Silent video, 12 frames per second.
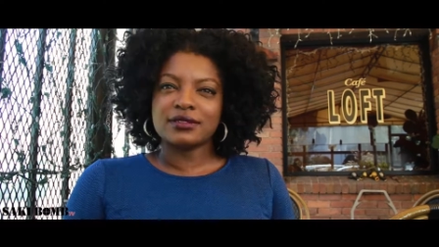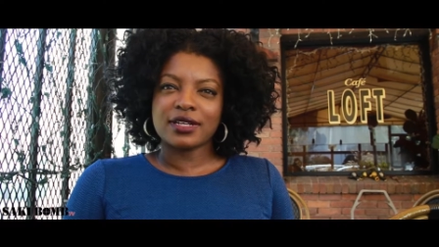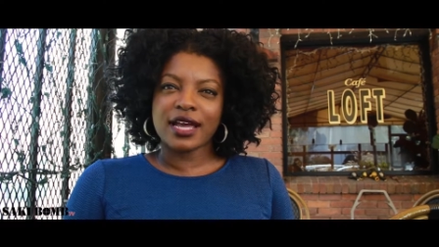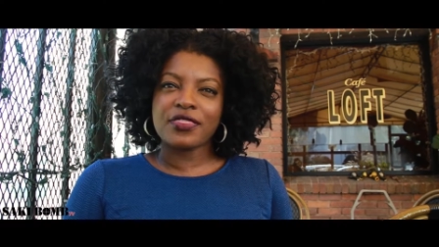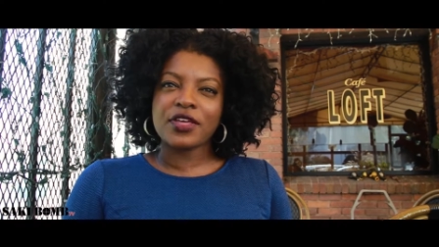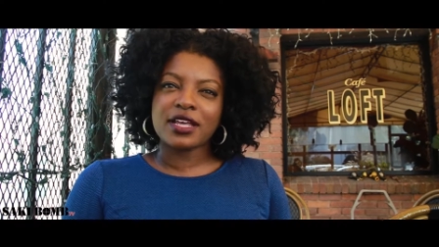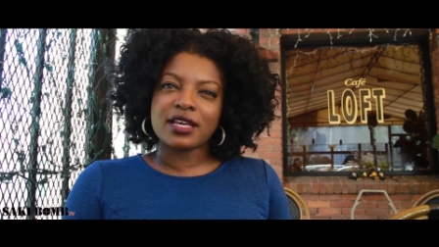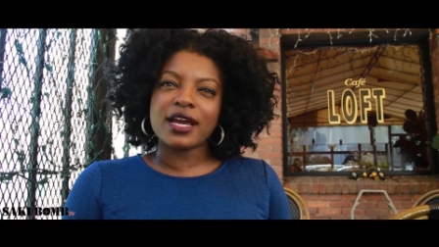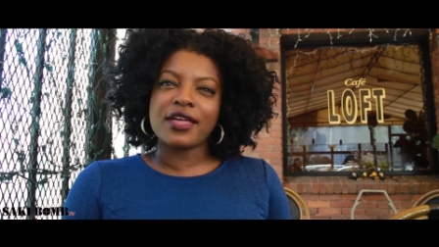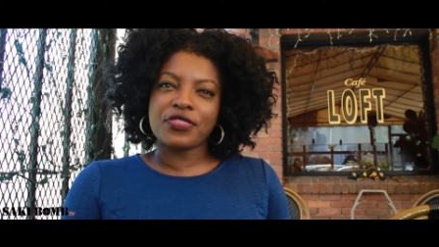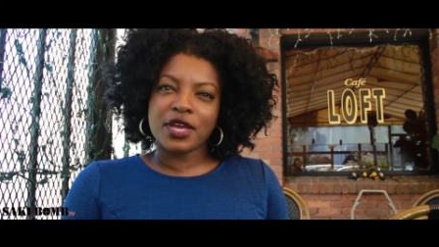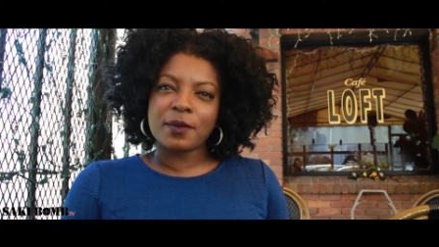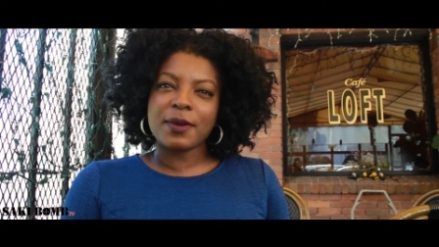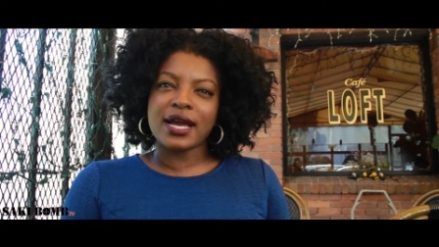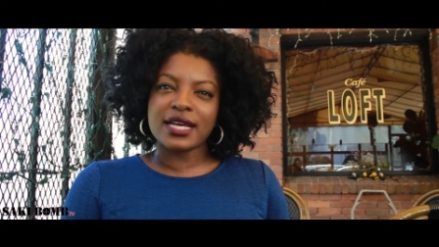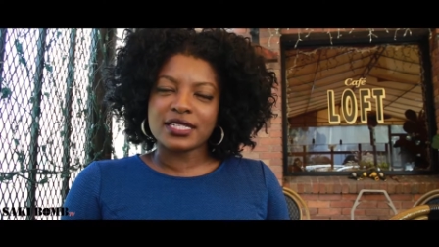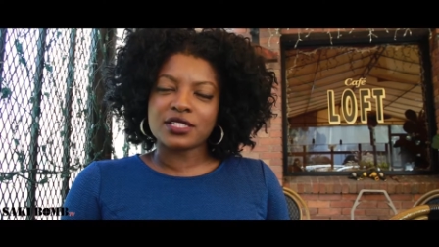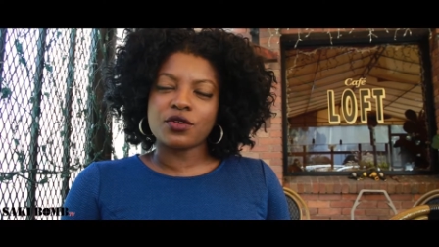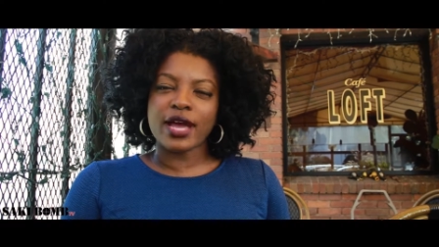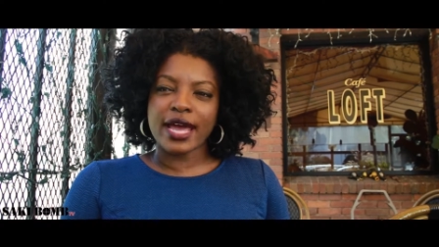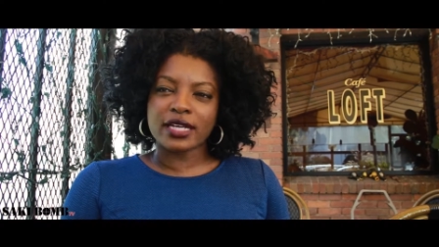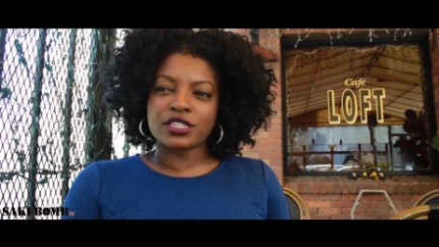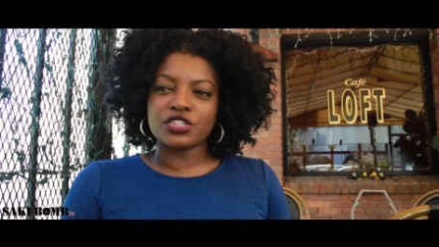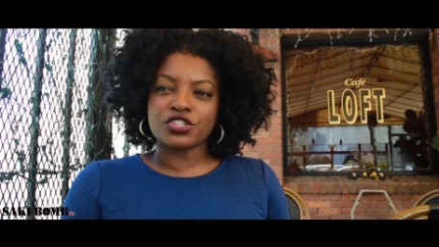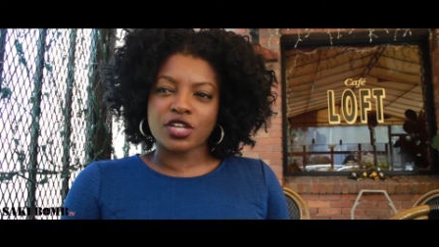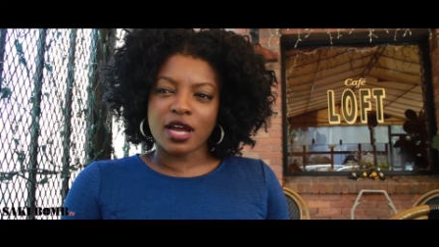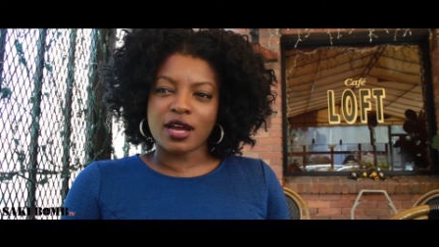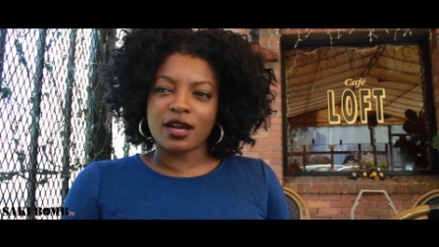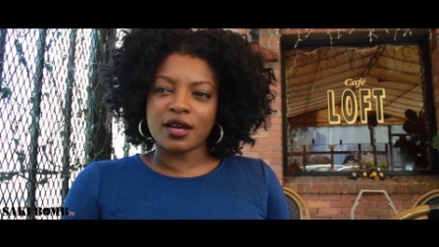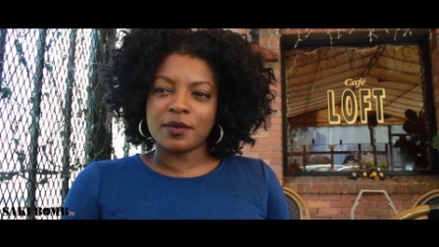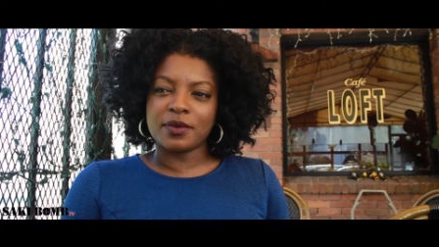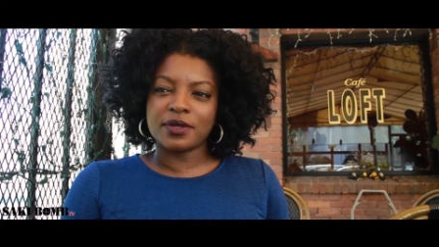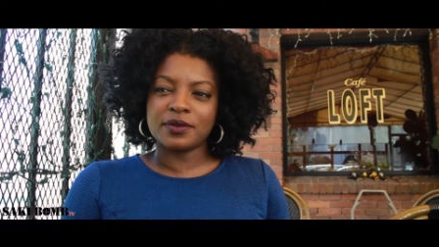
I think my ideal acting job